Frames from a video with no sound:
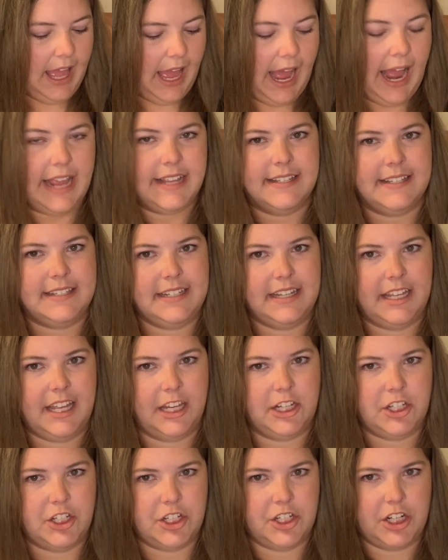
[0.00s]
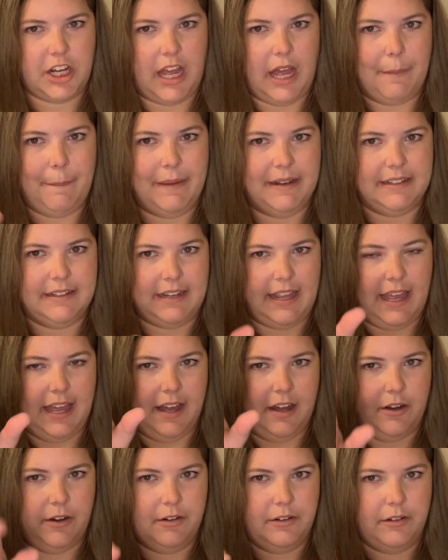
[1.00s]
I stitch up and
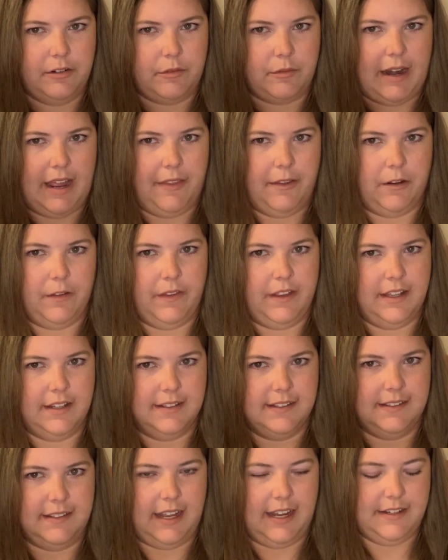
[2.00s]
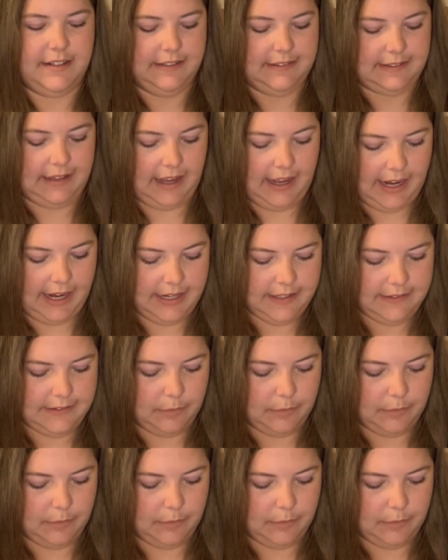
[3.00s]
down rather than side to side.